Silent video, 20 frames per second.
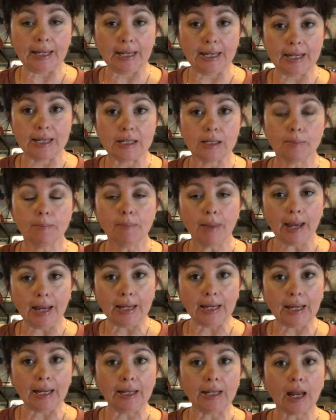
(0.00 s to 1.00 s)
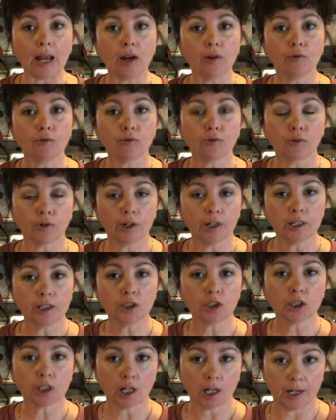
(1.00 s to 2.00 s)
is making a
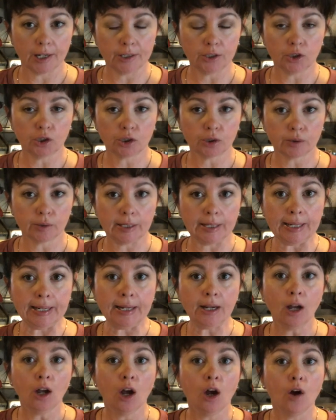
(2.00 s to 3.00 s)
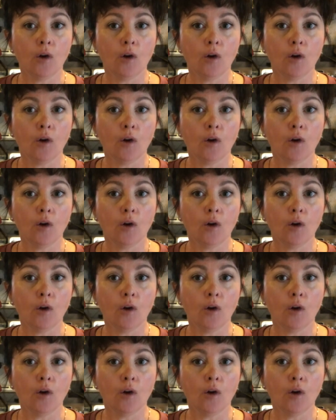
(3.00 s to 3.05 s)
French country